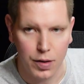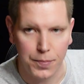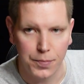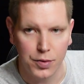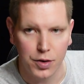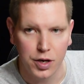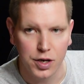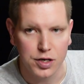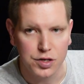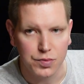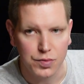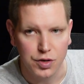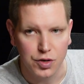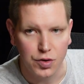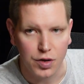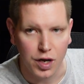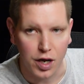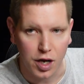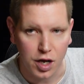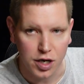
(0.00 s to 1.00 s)
plus when you
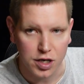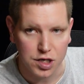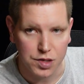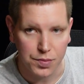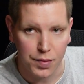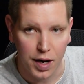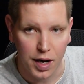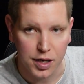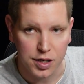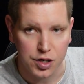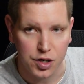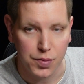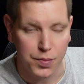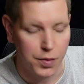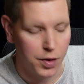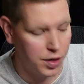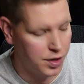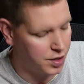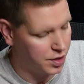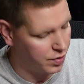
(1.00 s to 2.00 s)
can customize your
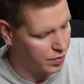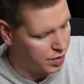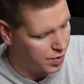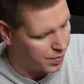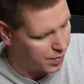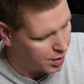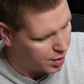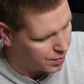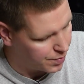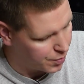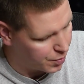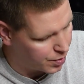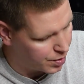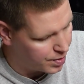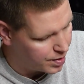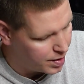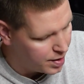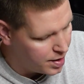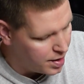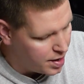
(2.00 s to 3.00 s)
buttons on your
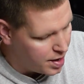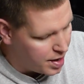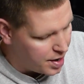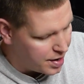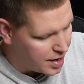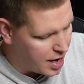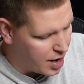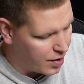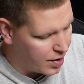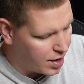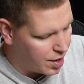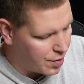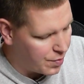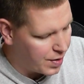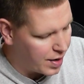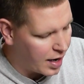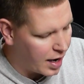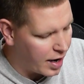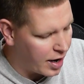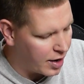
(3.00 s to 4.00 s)
motherboard. Down here,
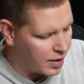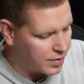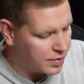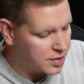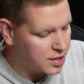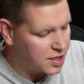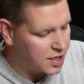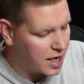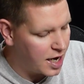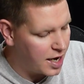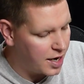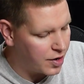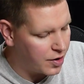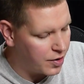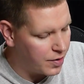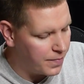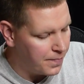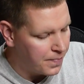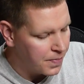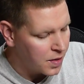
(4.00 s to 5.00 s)
we got our
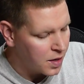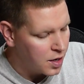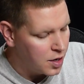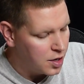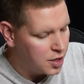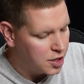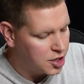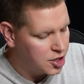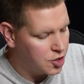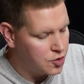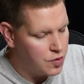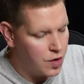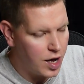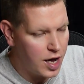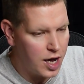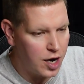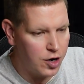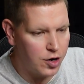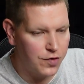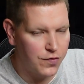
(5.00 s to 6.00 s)
standard 2
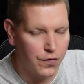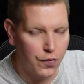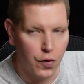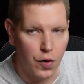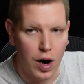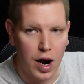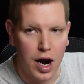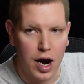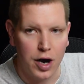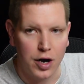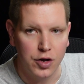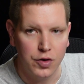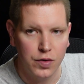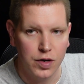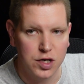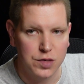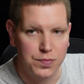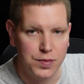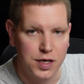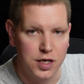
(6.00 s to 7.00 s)
headers for our
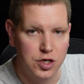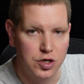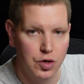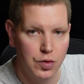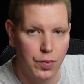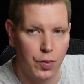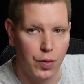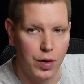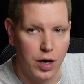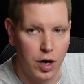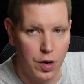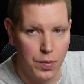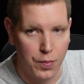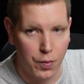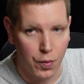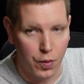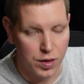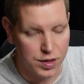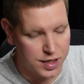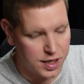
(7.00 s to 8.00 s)
USB 2.0
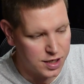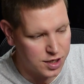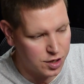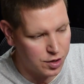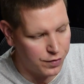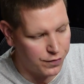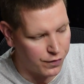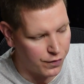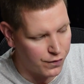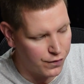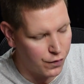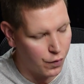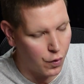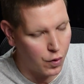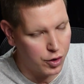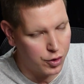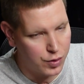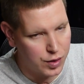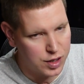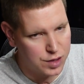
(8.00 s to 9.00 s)
ports. That's good for
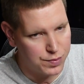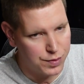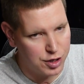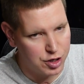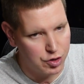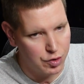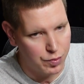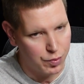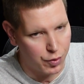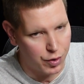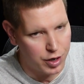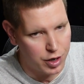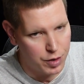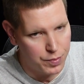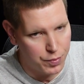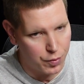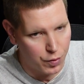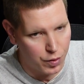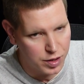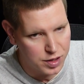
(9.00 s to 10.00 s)
4 USB
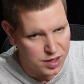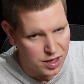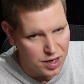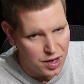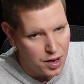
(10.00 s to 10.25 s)
2.0 ports.